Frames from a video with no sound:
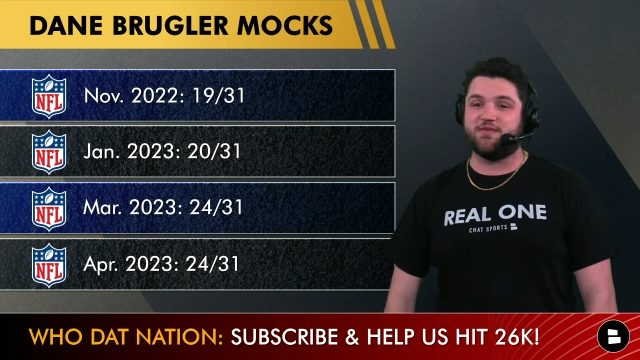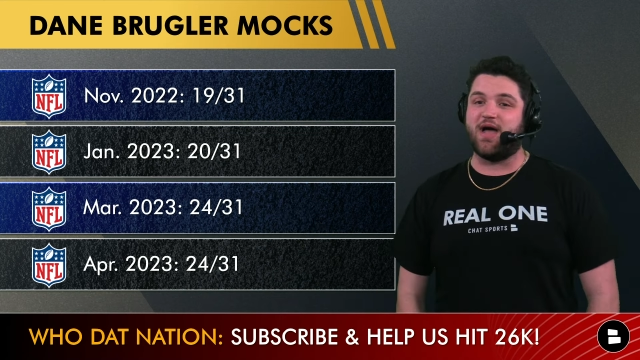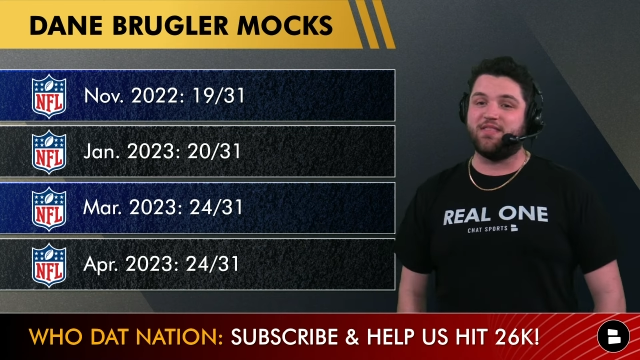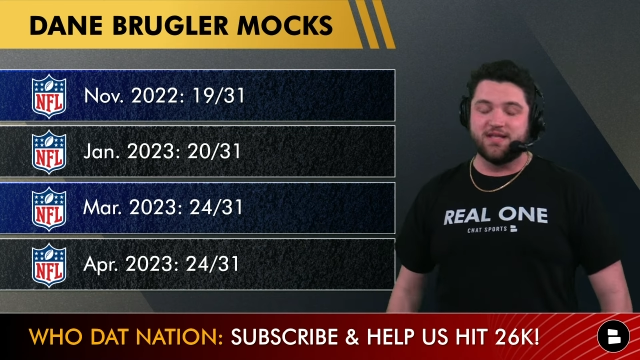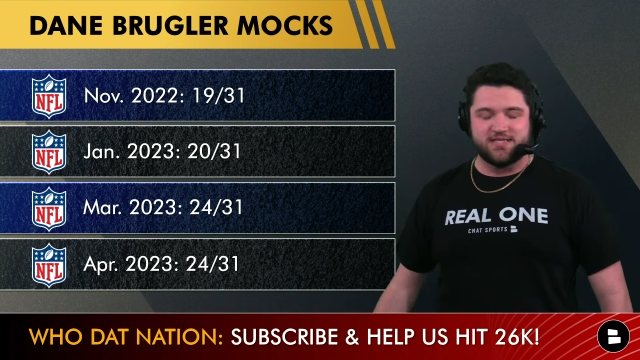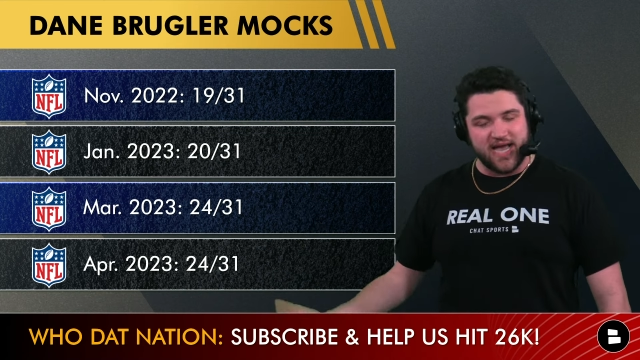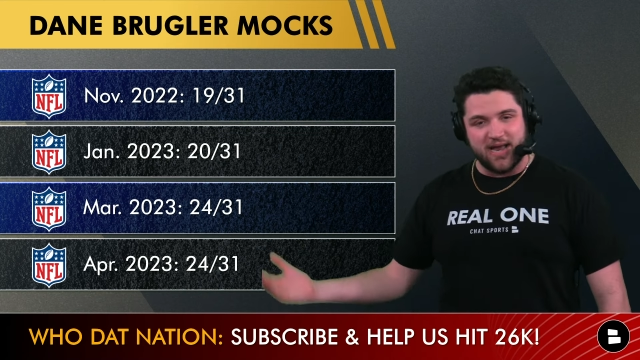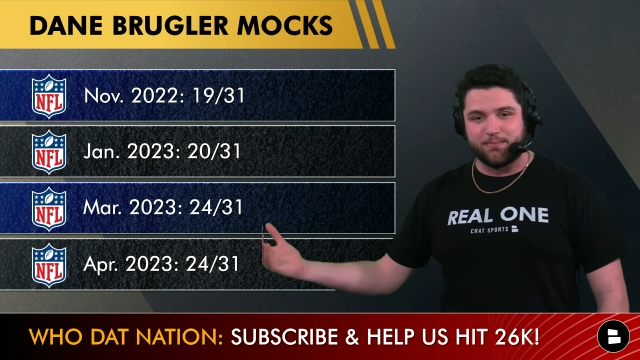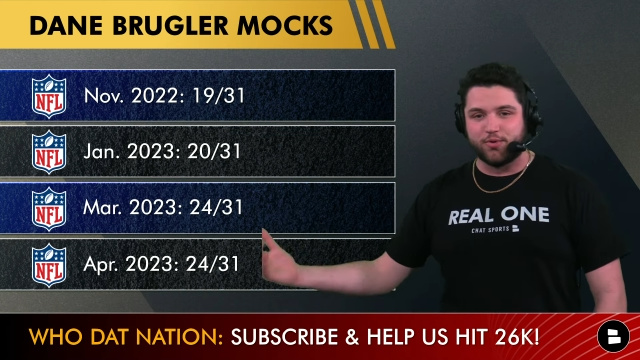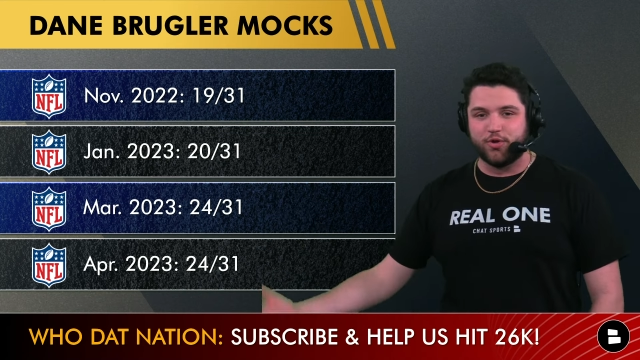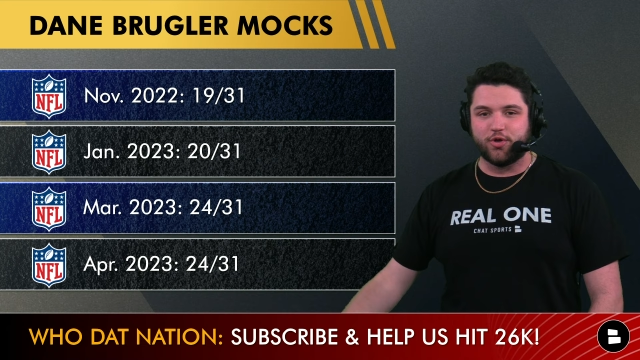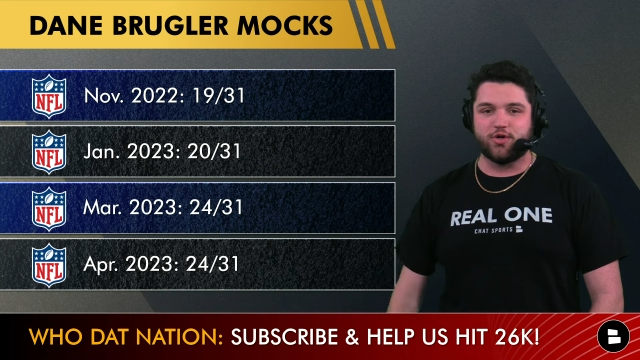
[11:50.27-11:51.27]
I think Dane
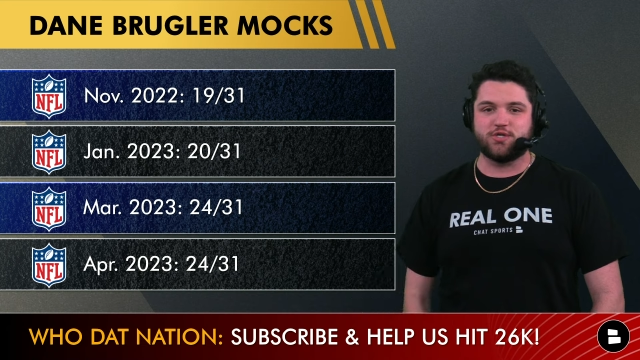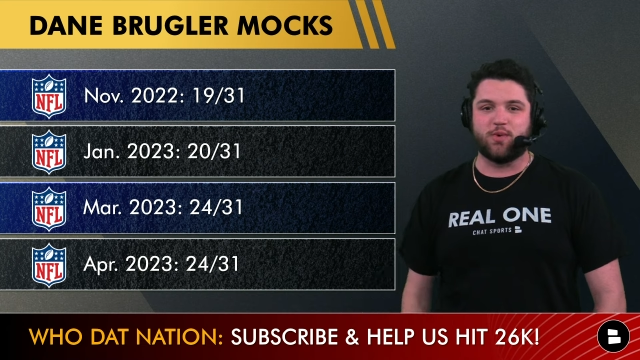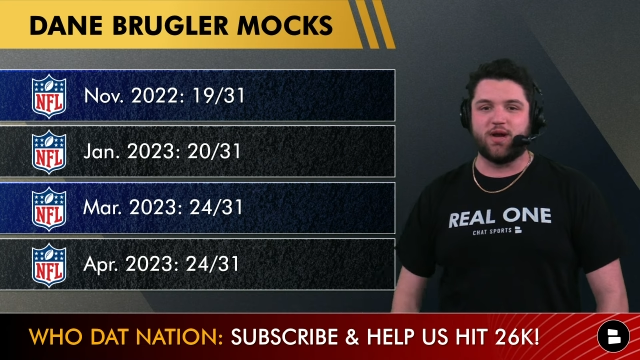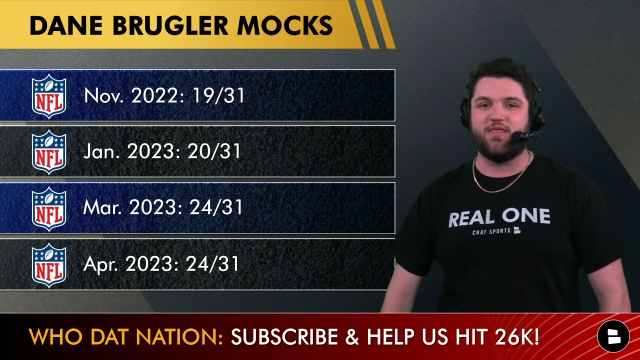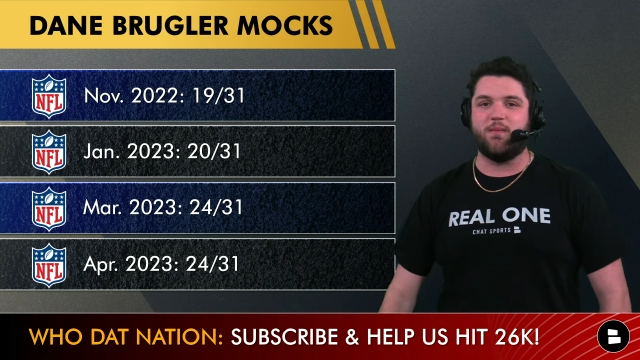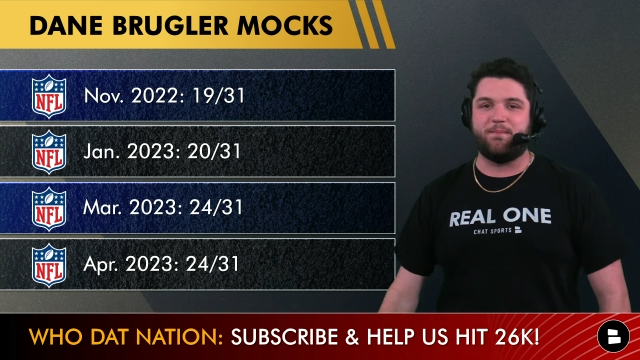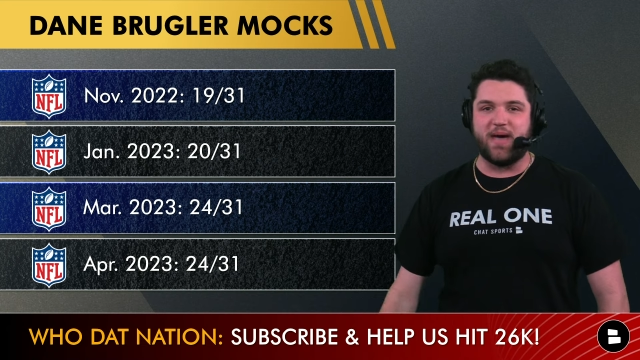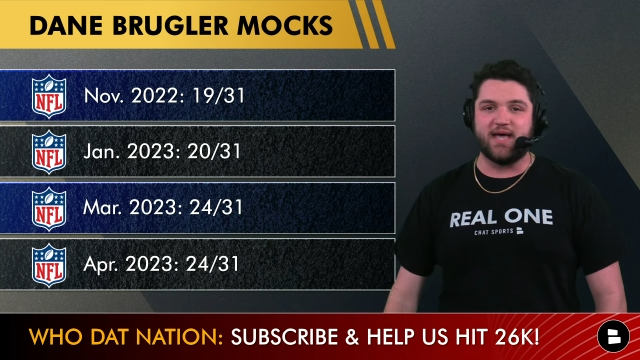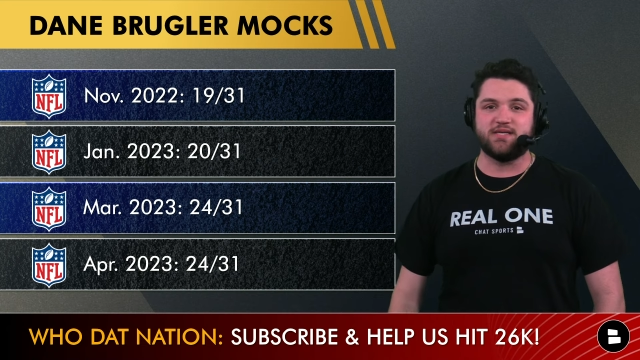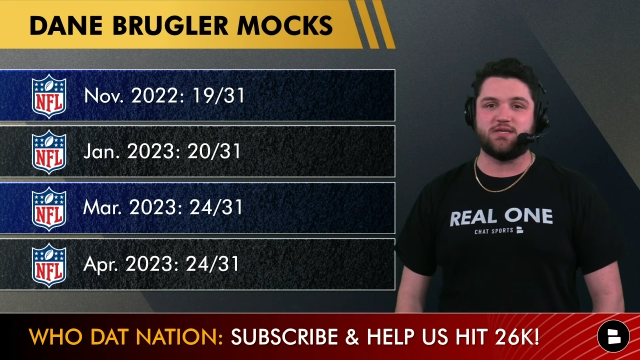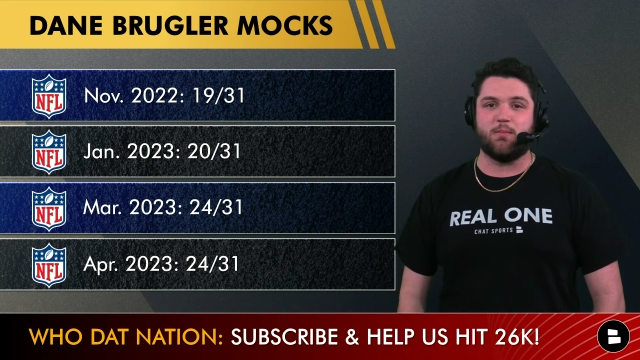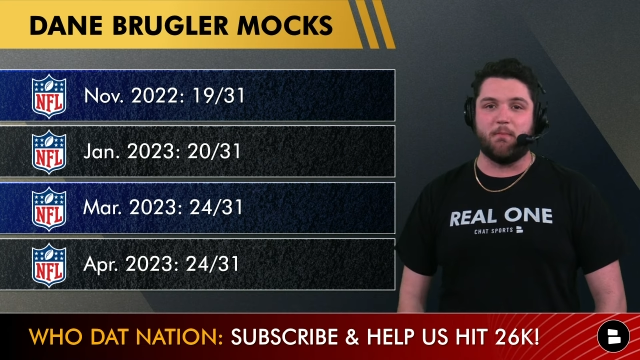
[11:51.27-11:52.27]
Brugler is one of the
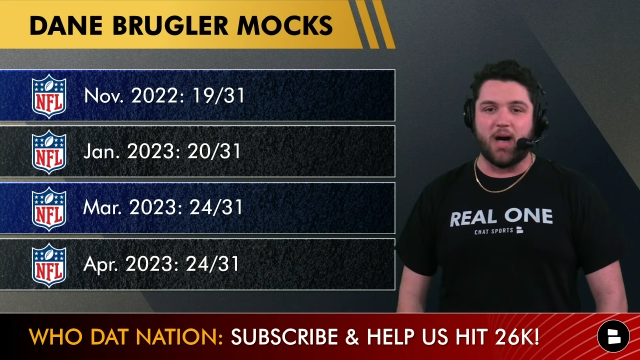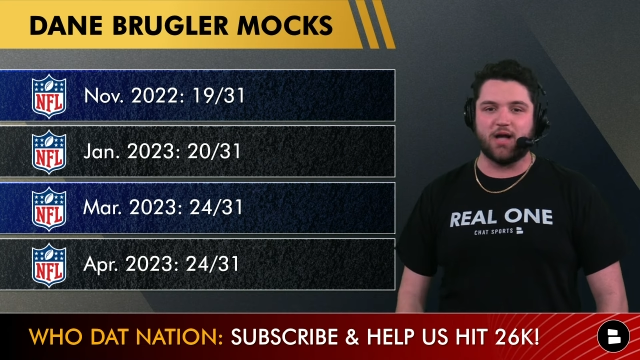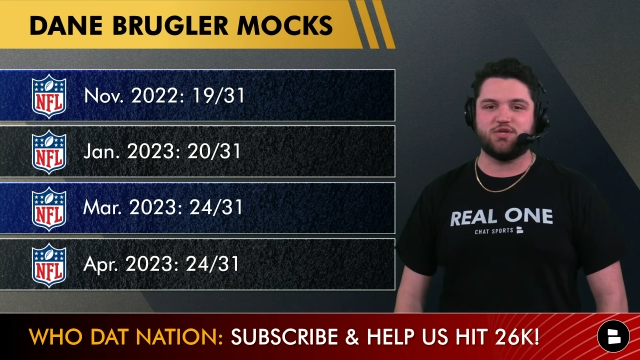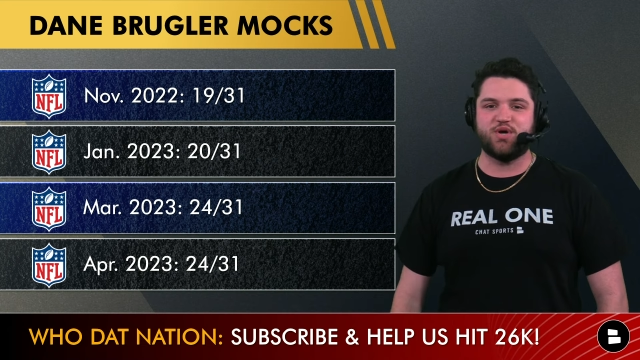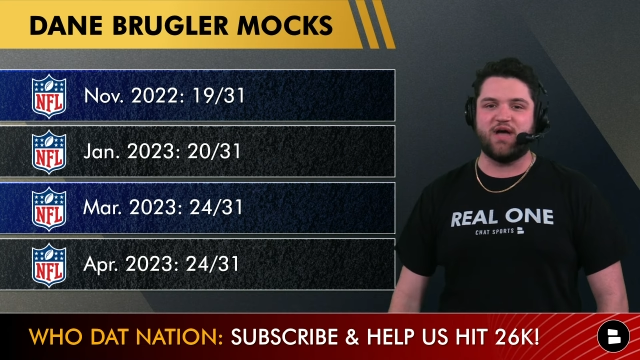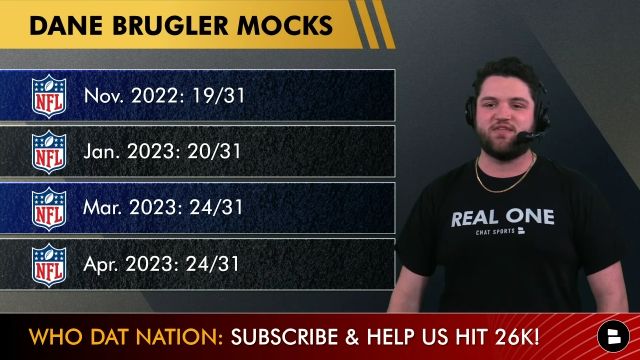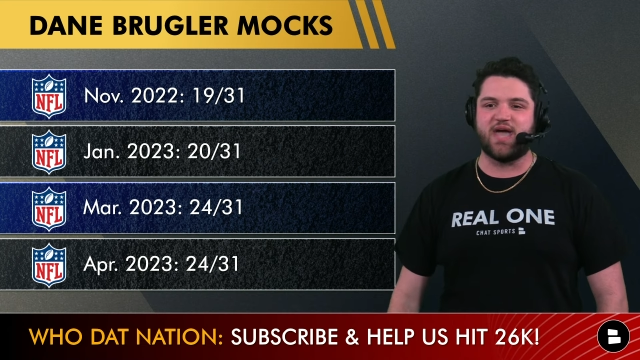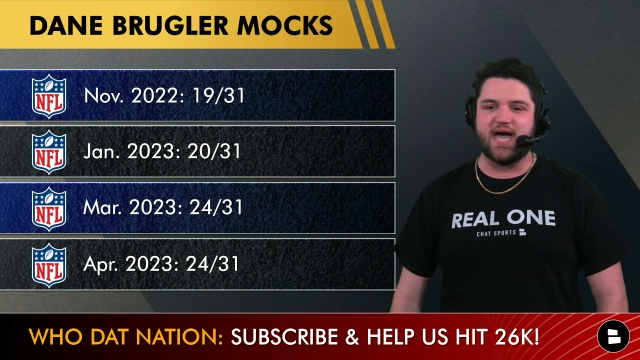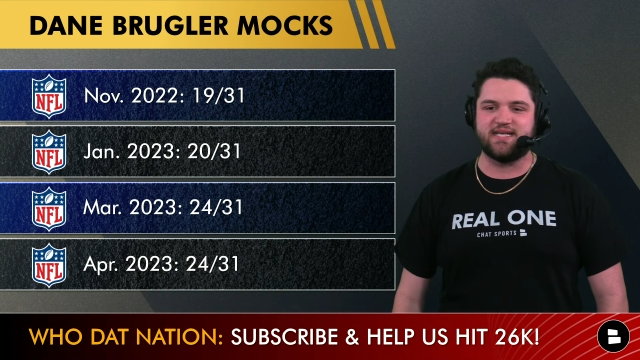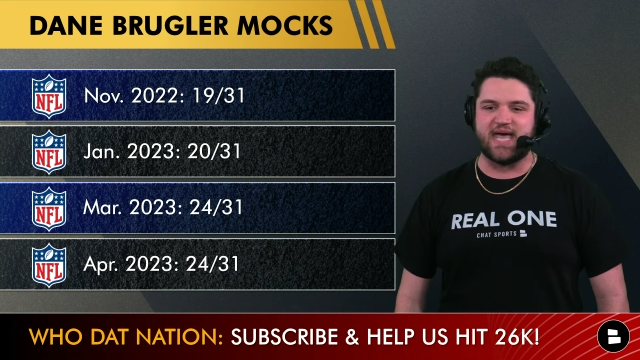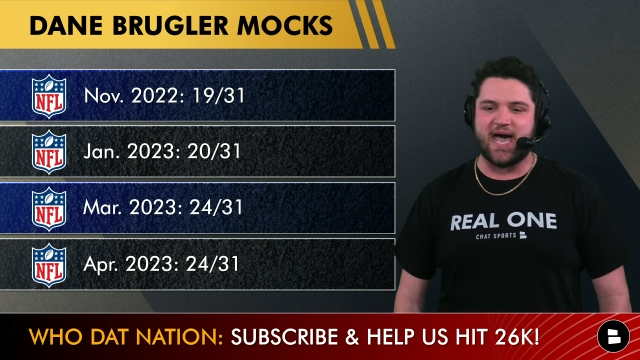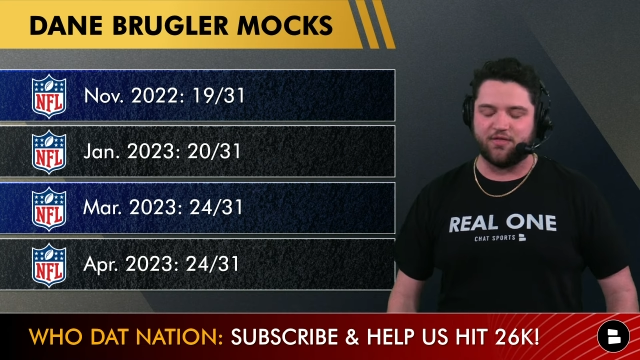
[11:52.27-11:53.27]
best mock draft
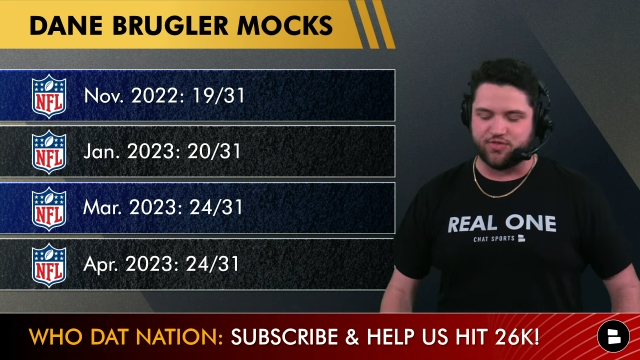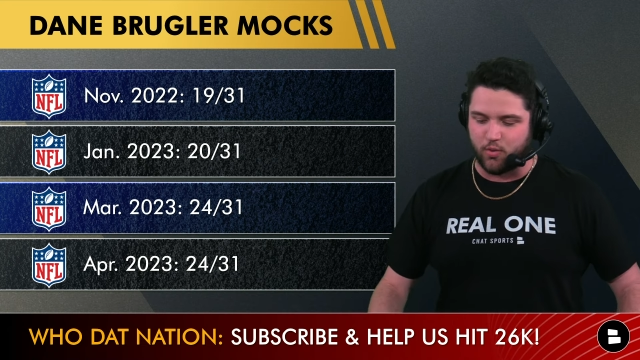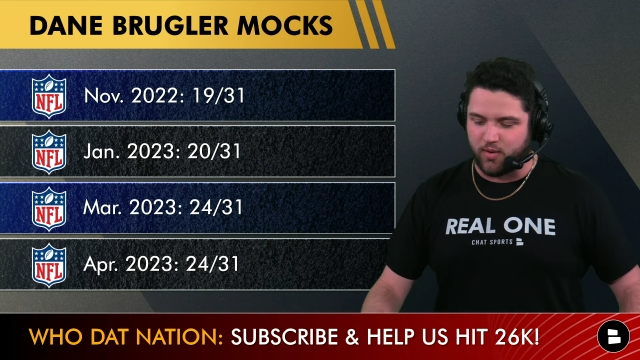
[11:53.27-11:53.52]
guys out there,